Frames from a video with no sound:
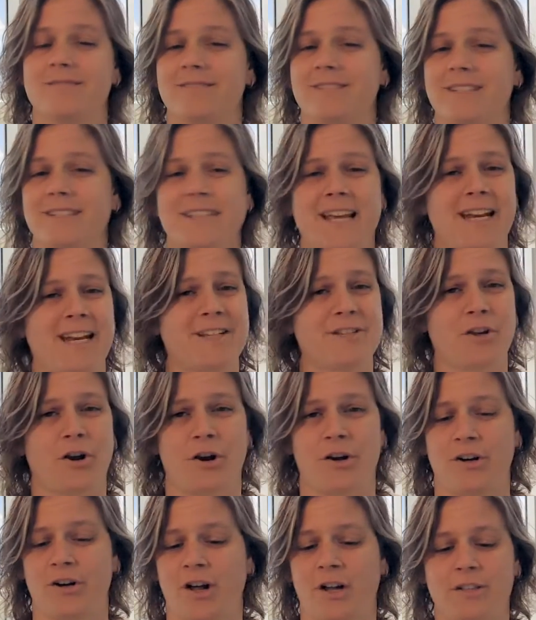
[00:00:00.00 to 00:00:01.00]
The tenants
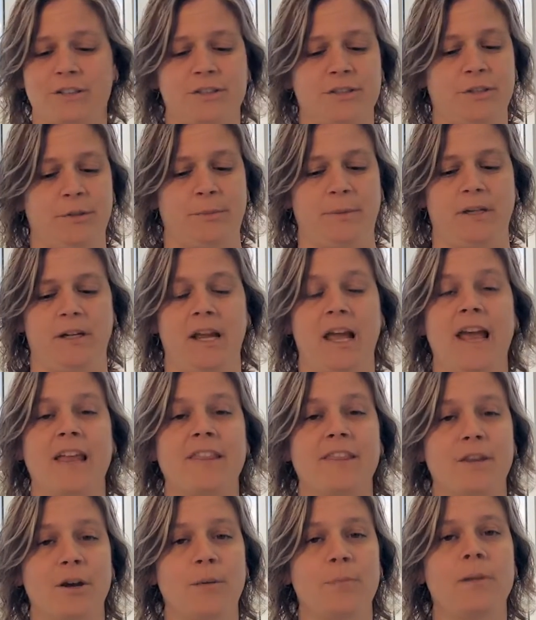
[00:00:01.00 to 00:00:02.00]
are not stupid,
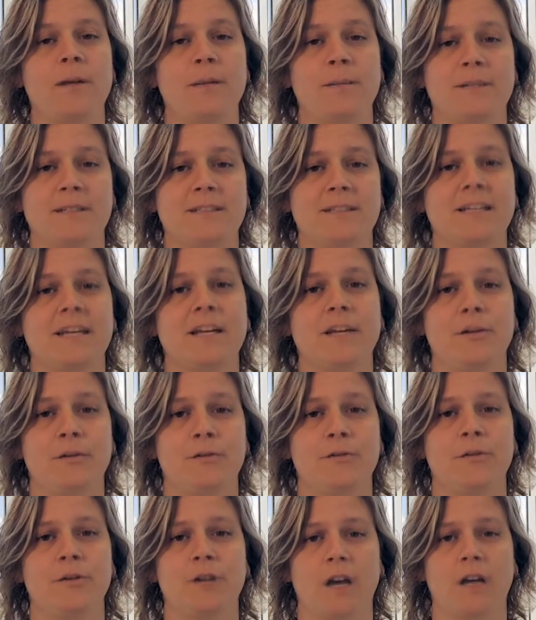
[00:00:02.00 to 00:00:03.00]
and they'll be able to tell you
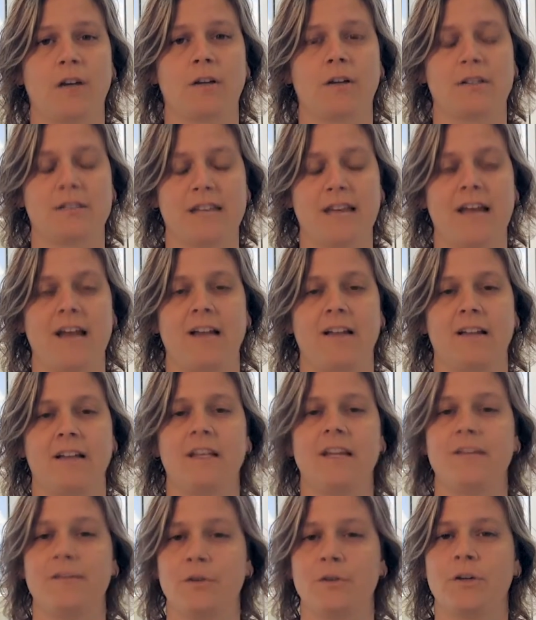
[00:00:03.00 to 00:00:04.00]
if you cut tell
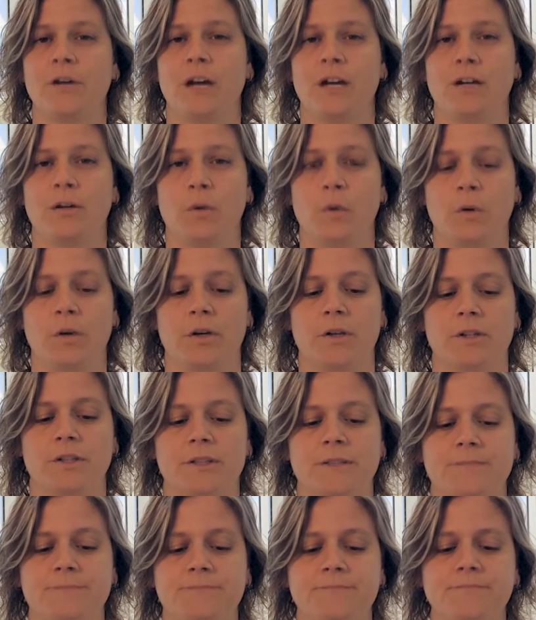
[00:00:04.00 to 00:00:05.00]
if you cut
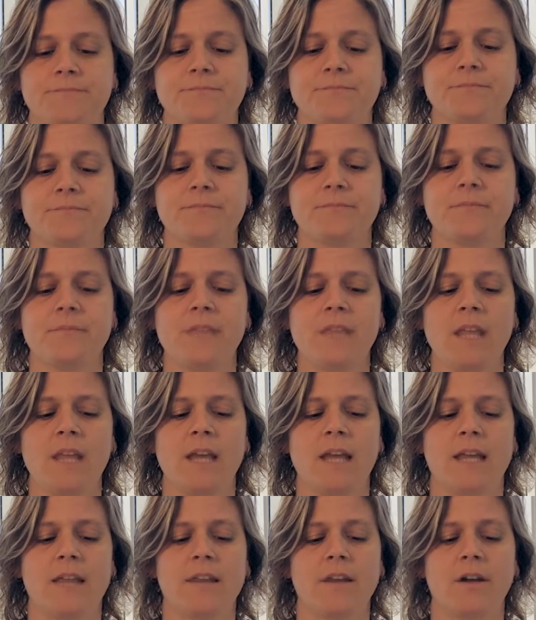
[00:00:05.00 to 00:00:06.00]
corners.
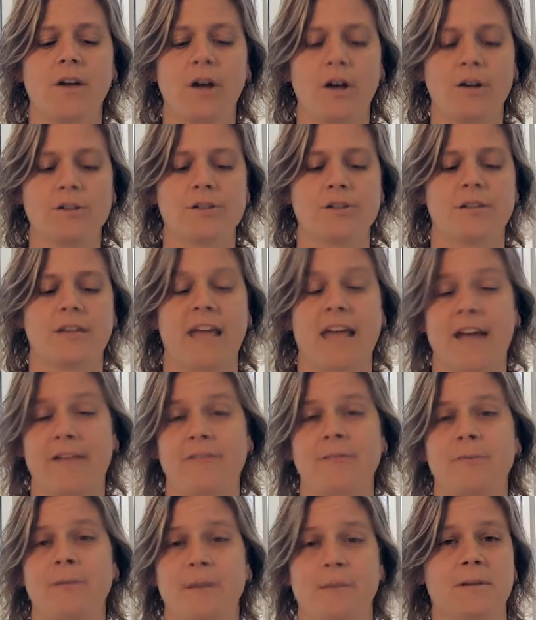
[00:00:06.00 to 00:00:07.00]
They'll also they have
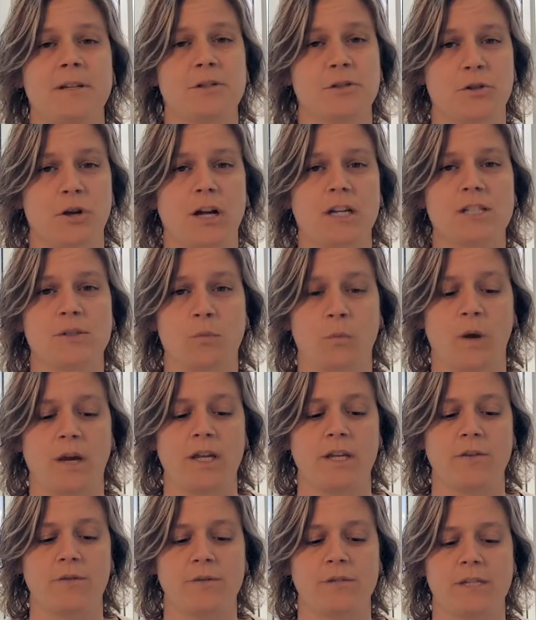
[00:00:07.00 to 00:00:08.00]
to be able to trust
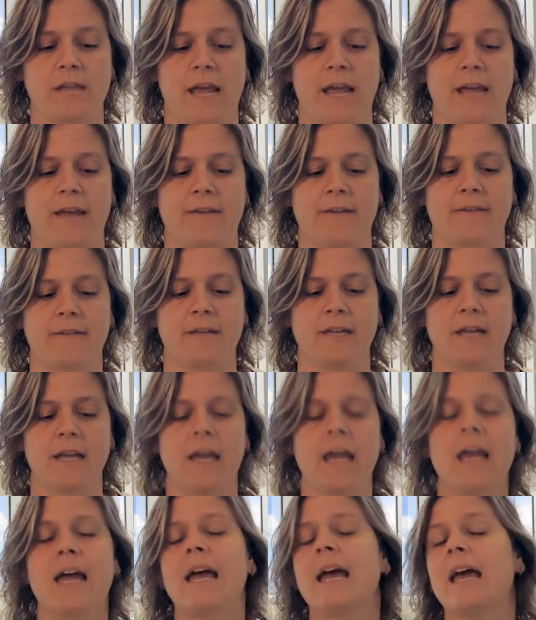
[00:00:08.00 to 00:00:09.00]
what you say.
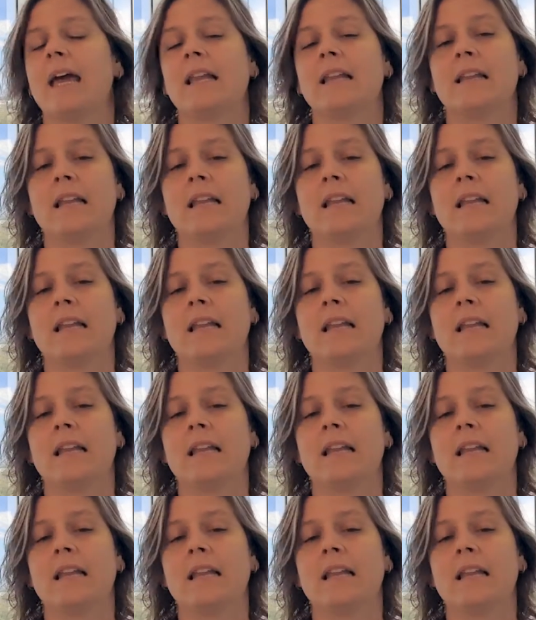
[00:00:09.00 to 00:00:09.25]
And